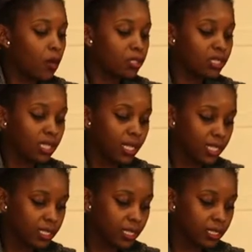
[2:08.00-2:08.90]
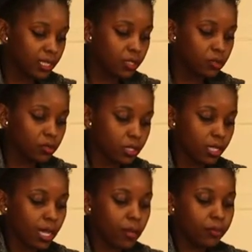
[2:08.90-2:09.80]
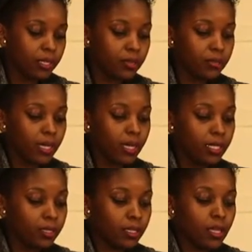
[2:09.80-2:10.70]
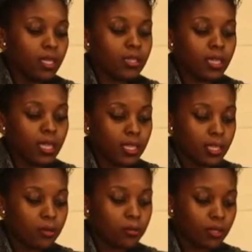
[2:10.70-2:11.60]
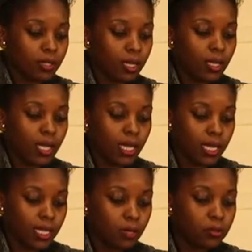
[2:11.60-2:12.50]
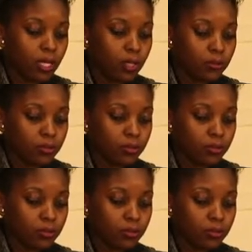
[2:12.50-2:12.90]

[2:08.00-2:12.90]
I was delighted that this was the company behind the Kenya Galana Kulalu